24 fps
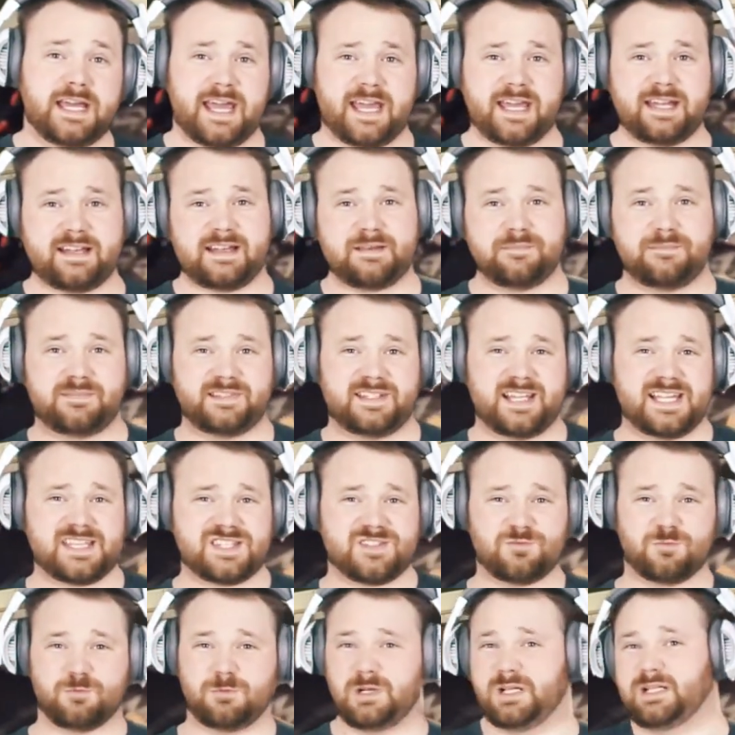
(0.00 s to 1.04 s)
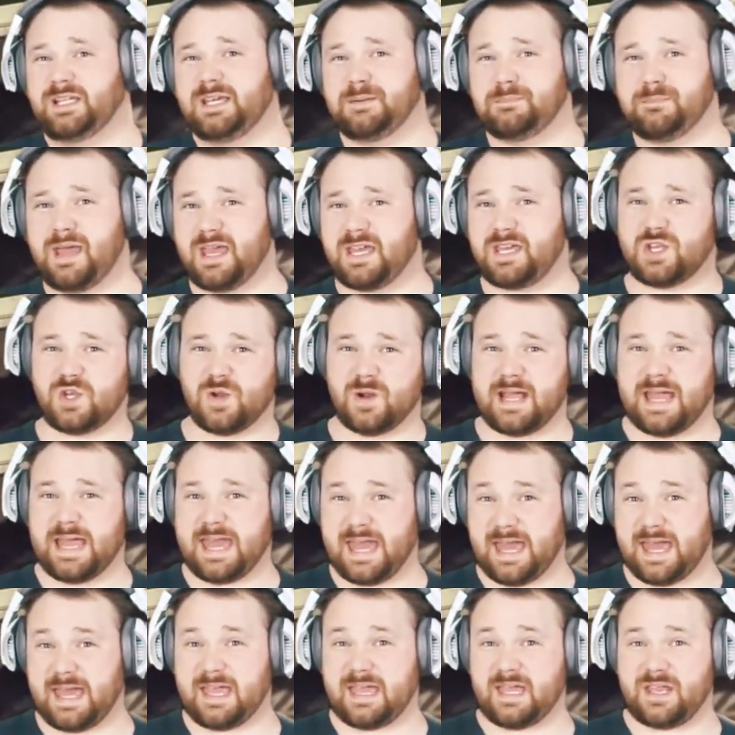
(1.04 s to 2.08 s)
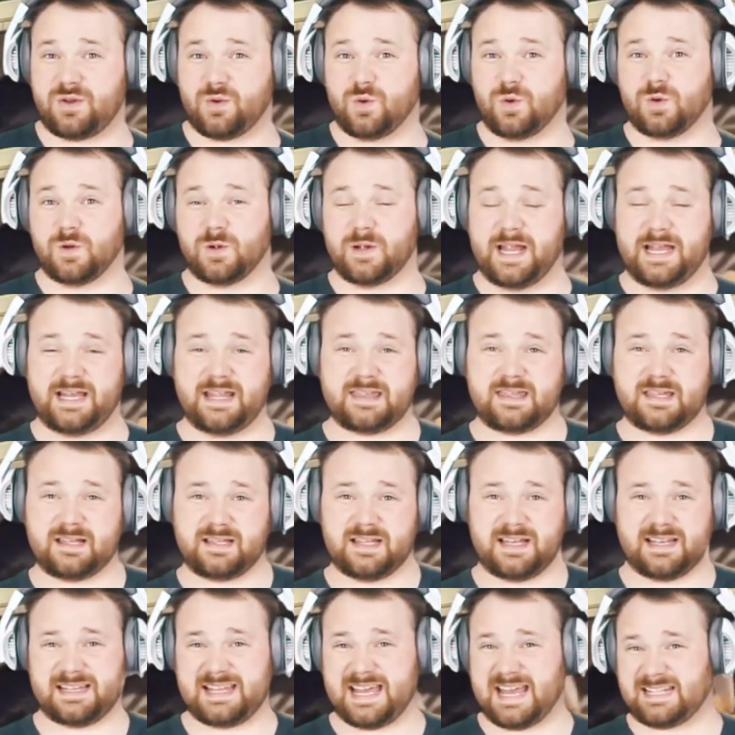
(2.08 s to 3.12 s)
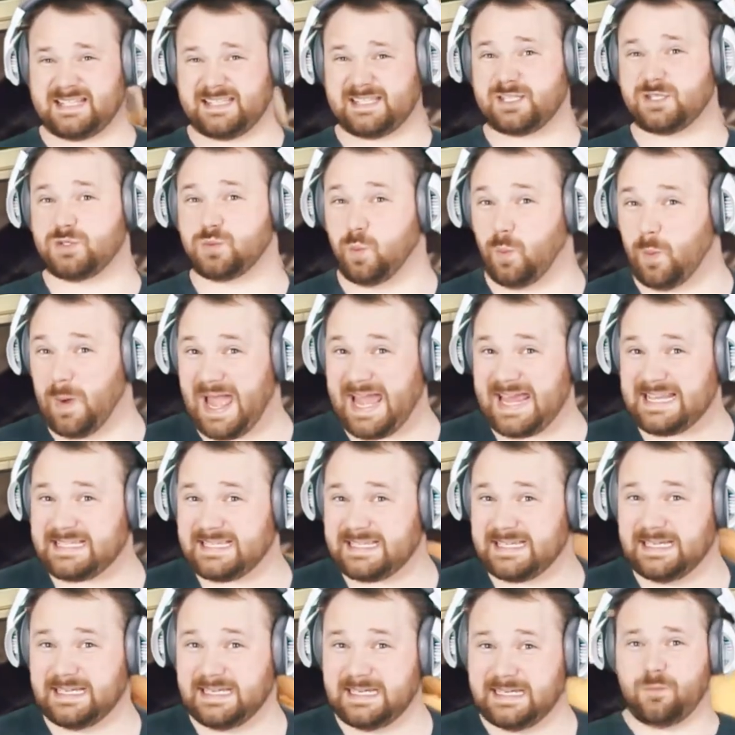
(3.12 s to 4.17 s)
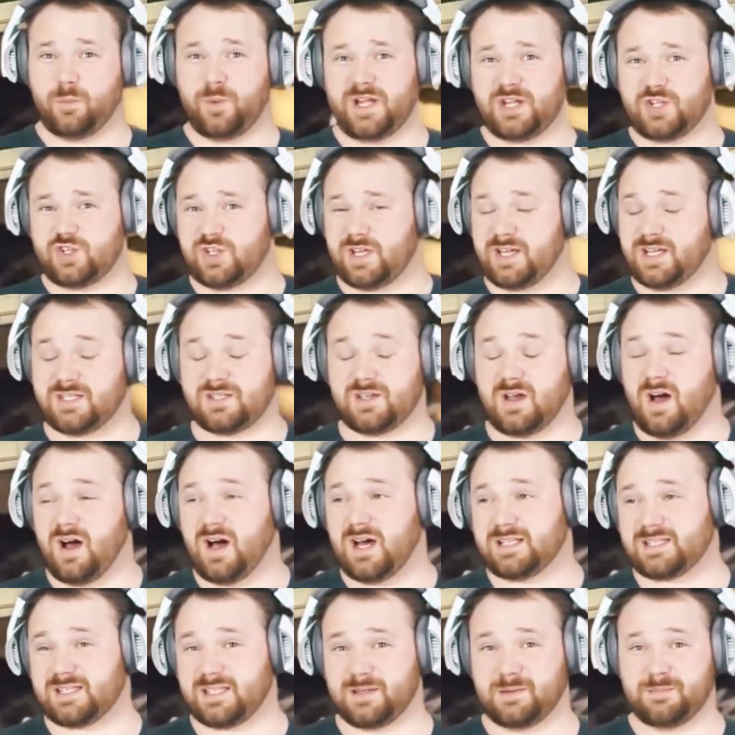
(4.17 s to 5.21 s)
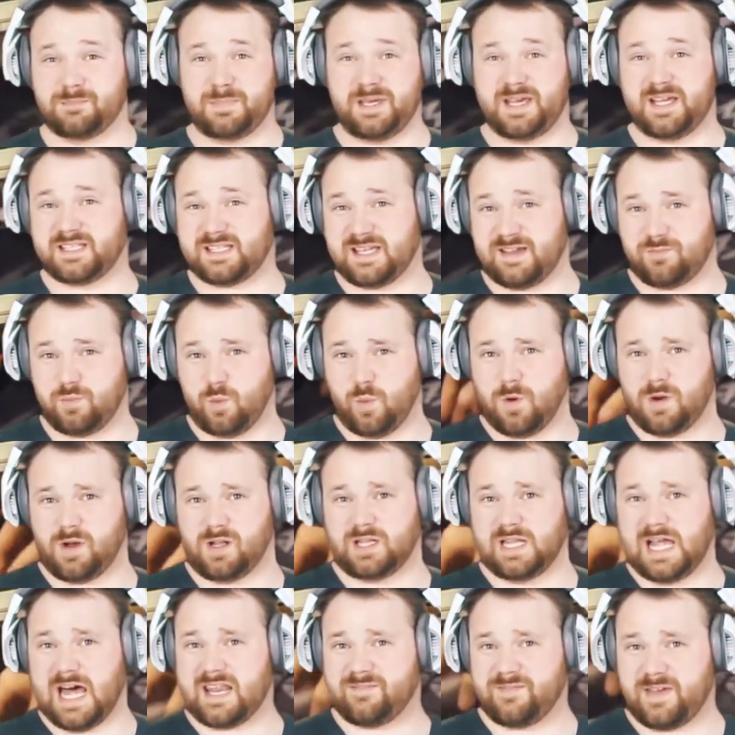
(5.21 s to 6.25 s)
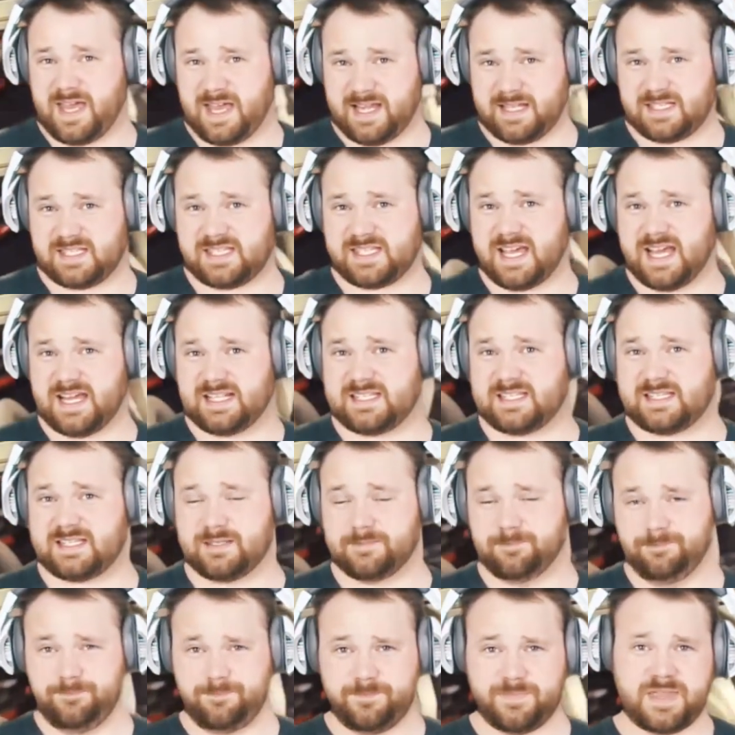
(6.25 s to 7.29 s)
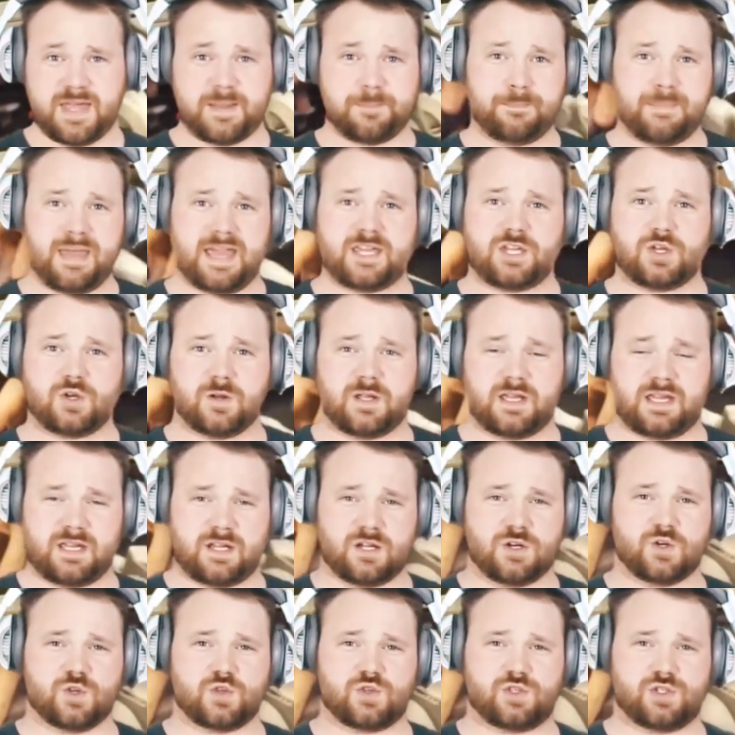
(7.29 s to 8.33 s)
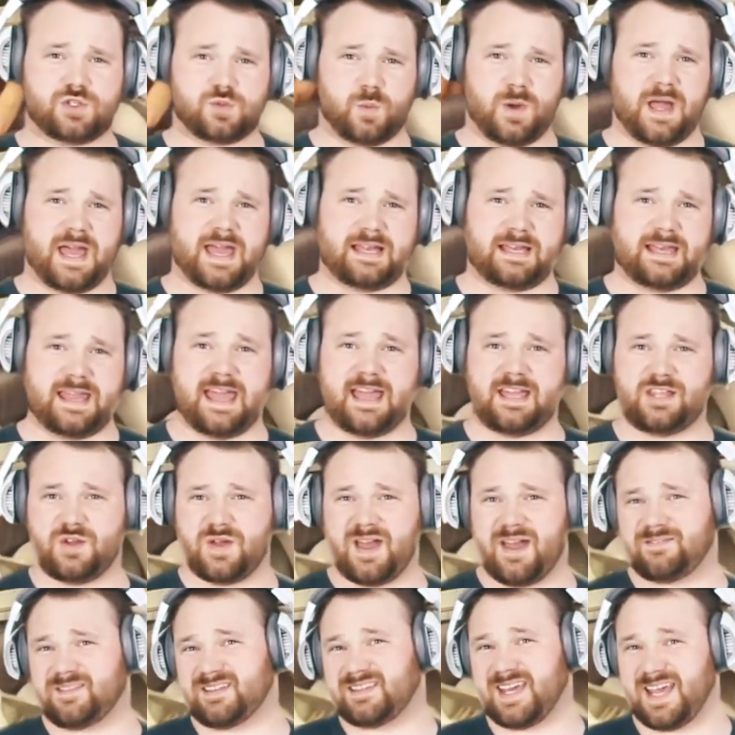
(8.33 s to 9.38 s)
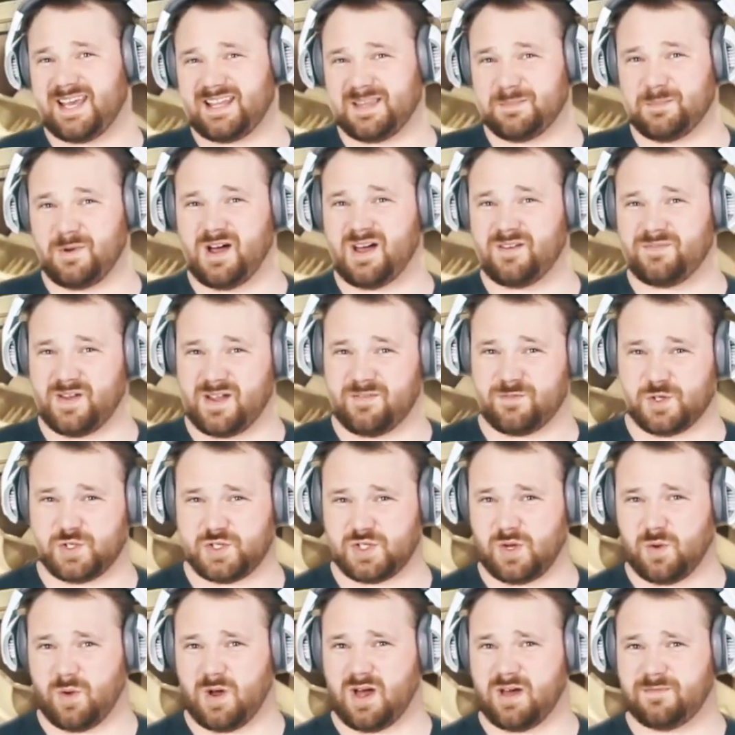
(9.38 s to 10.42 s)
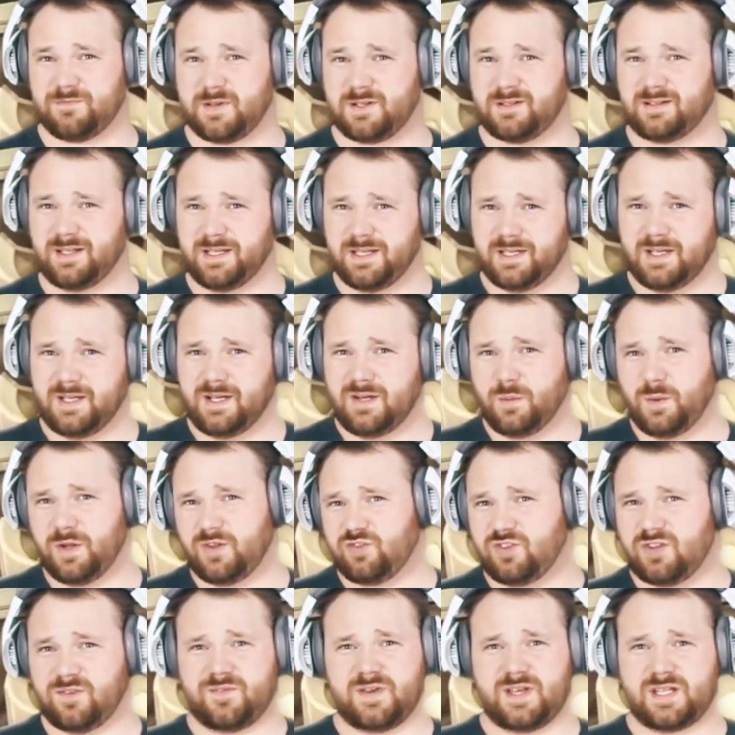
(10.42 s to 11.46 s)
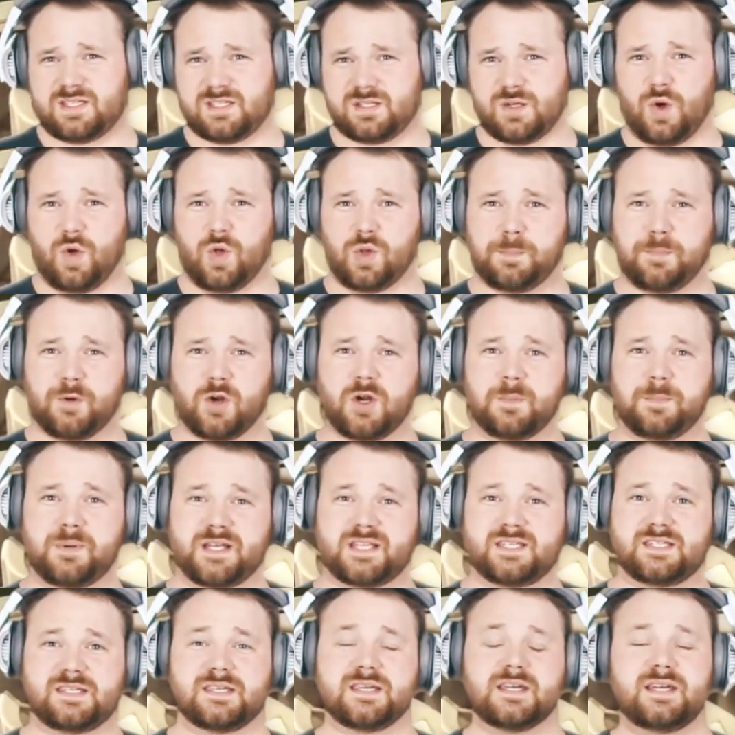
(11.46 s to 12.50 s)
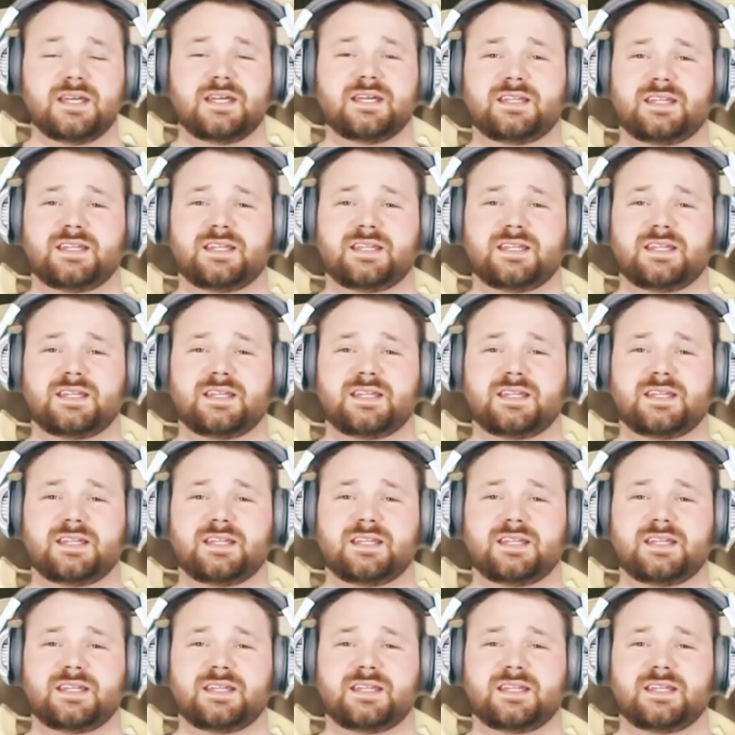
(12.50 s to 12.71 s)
It doesn't really make your head or anything like that sweat, which is awesome because I've worn a lot of headsets that make your ears sweat and you have to take them off ever so often, which defeats the whole purpose.